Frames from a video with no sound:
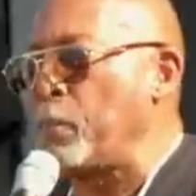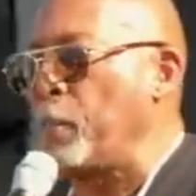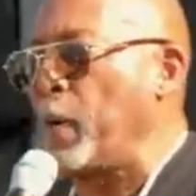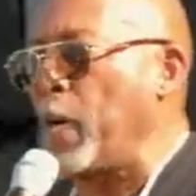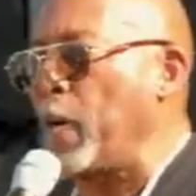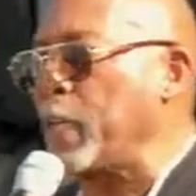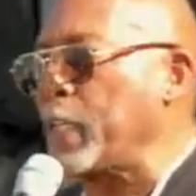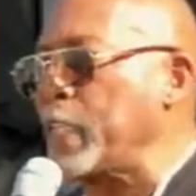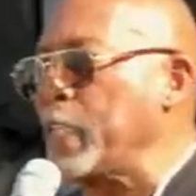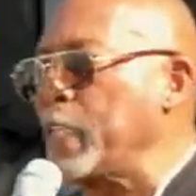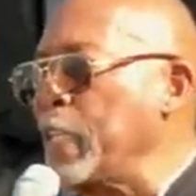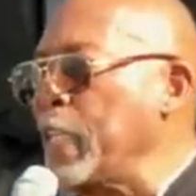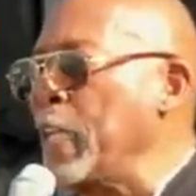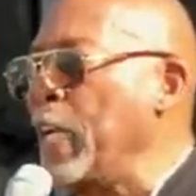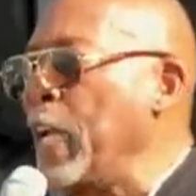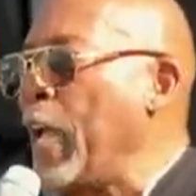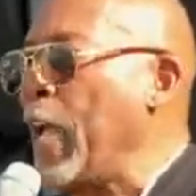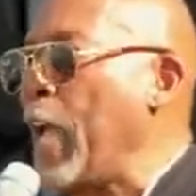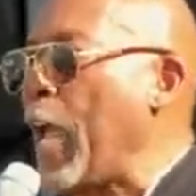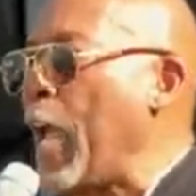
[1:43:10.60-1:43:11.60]
American,
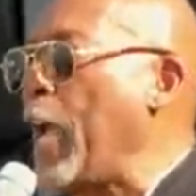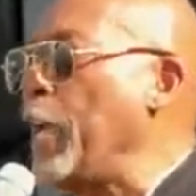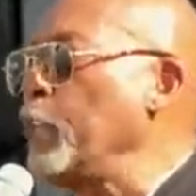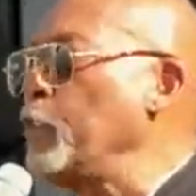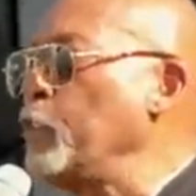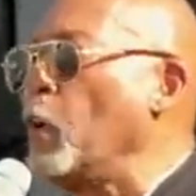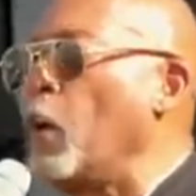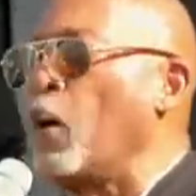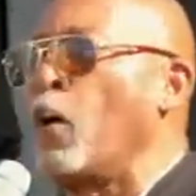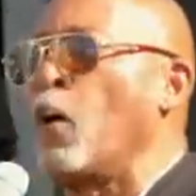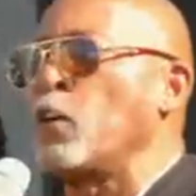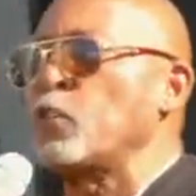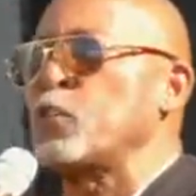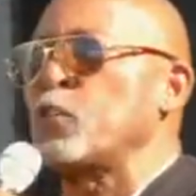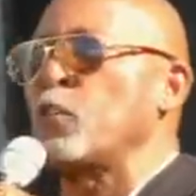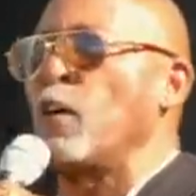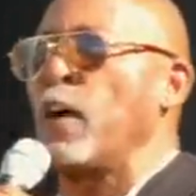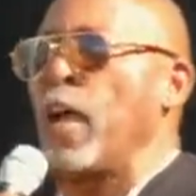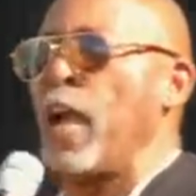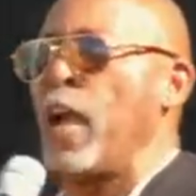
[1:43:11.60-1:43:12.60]
and you're
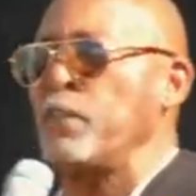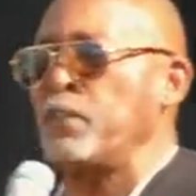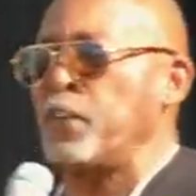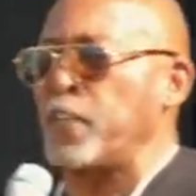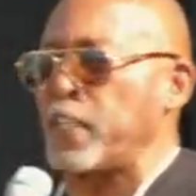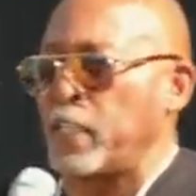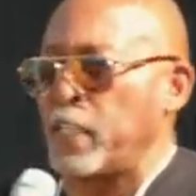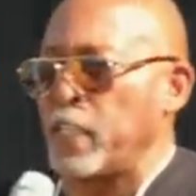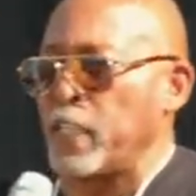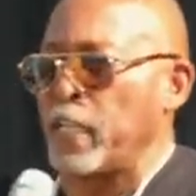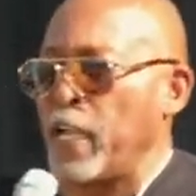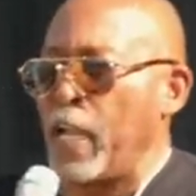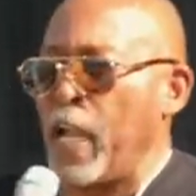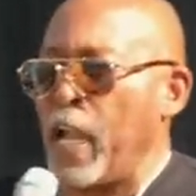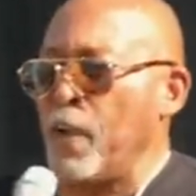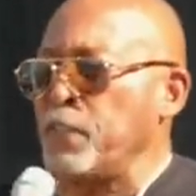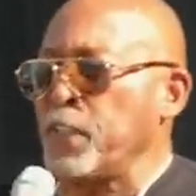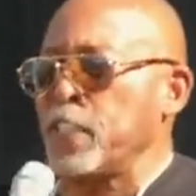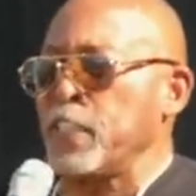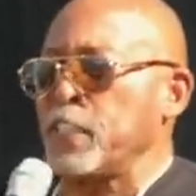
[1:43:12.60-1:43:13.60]
also African.
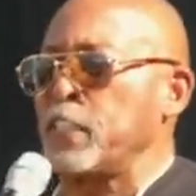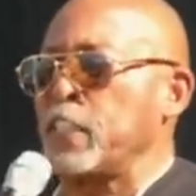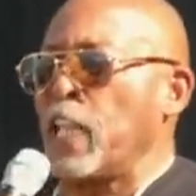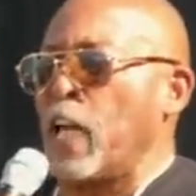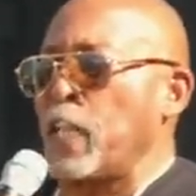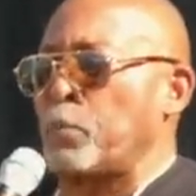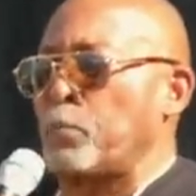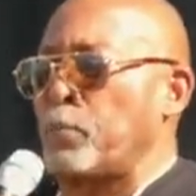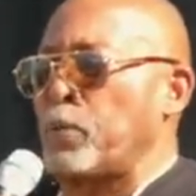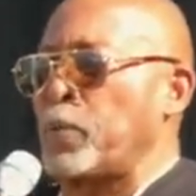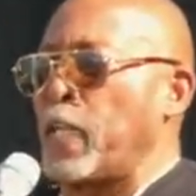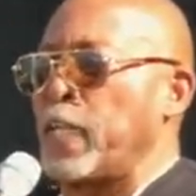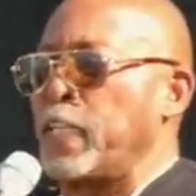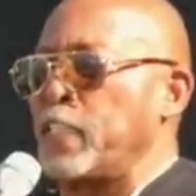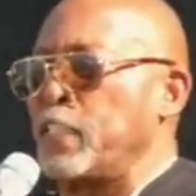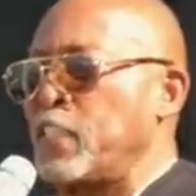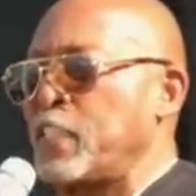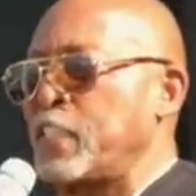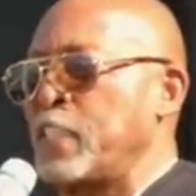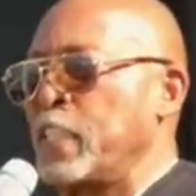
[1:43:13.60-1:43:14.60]
Africa is not a
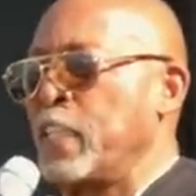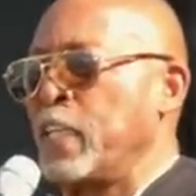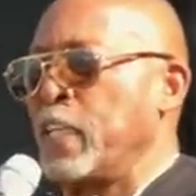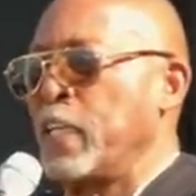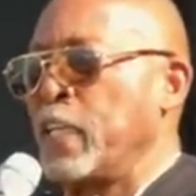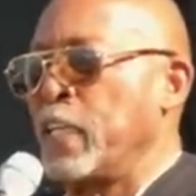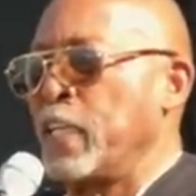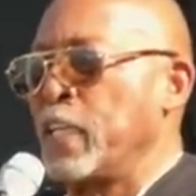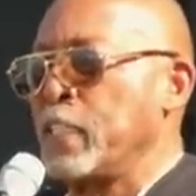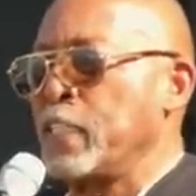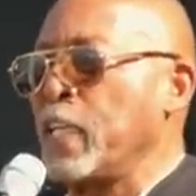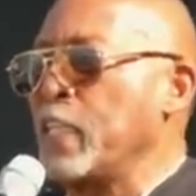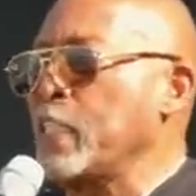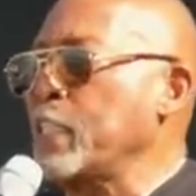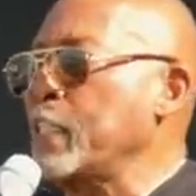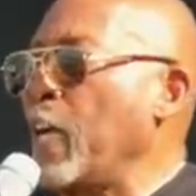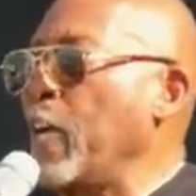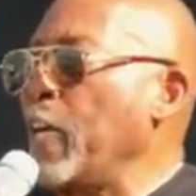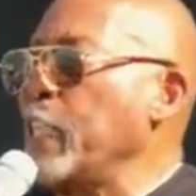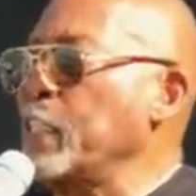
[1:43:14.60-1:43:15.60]
place. That
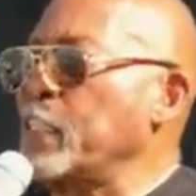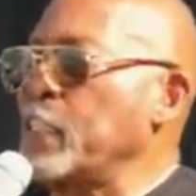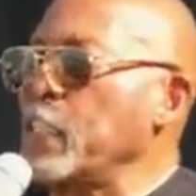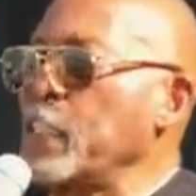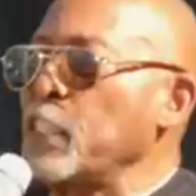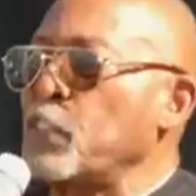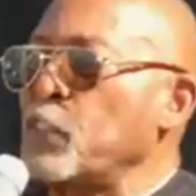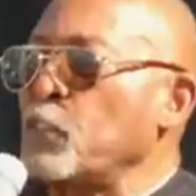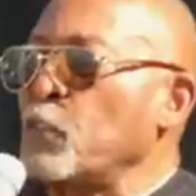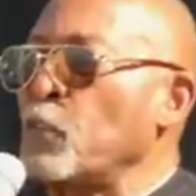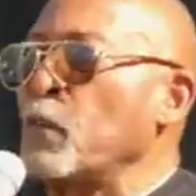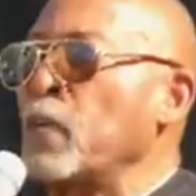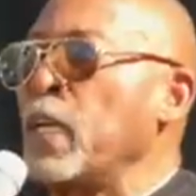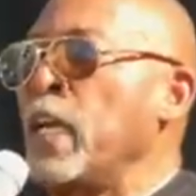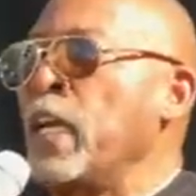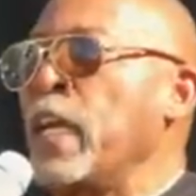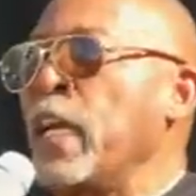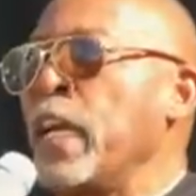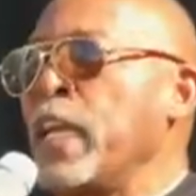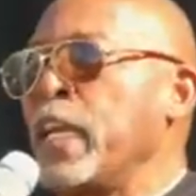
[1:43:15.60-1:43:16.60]
is our ancestral,
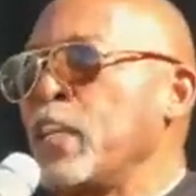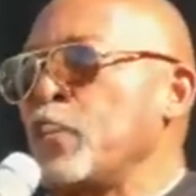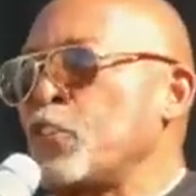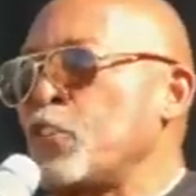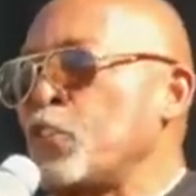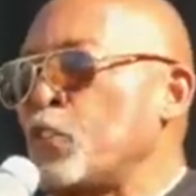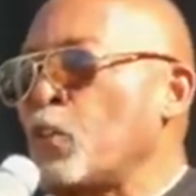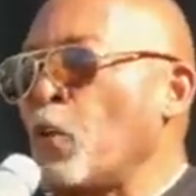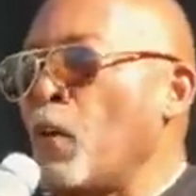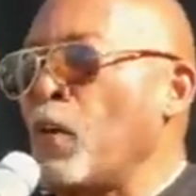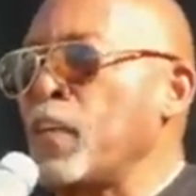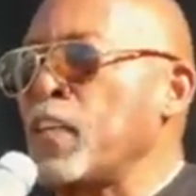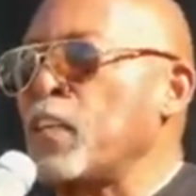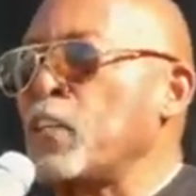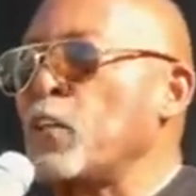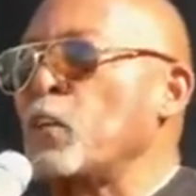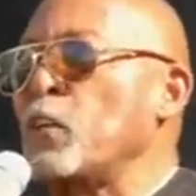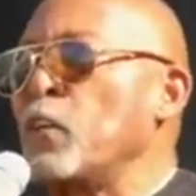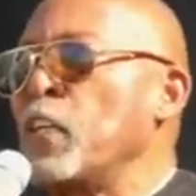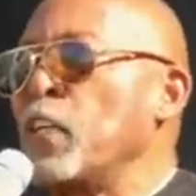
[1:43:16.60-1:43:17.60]

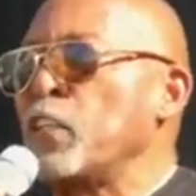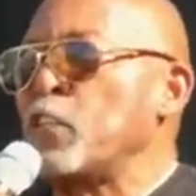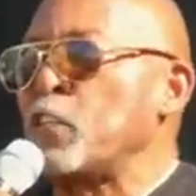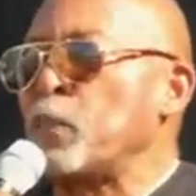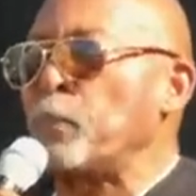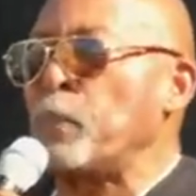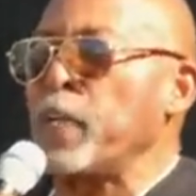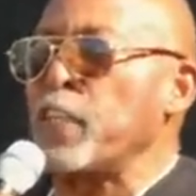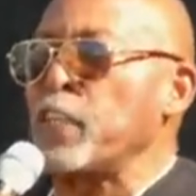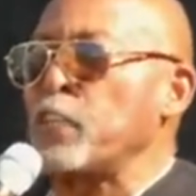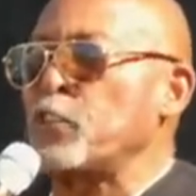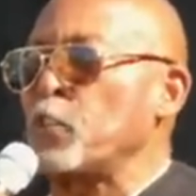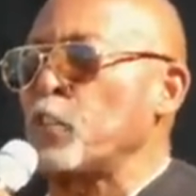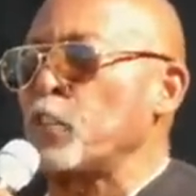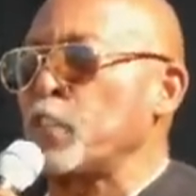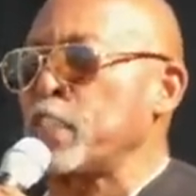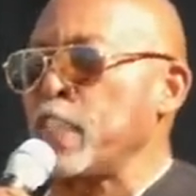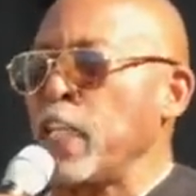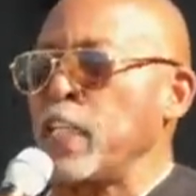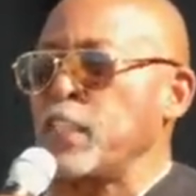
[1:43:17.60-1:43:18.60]
historical,
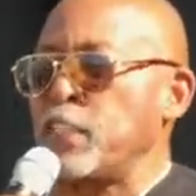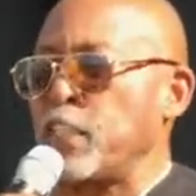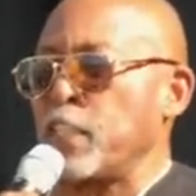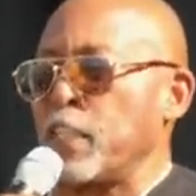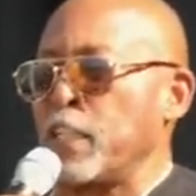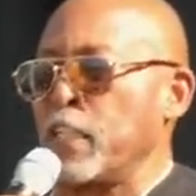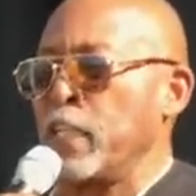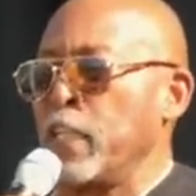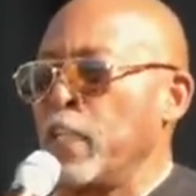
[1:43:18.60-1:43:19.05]
spiritual center.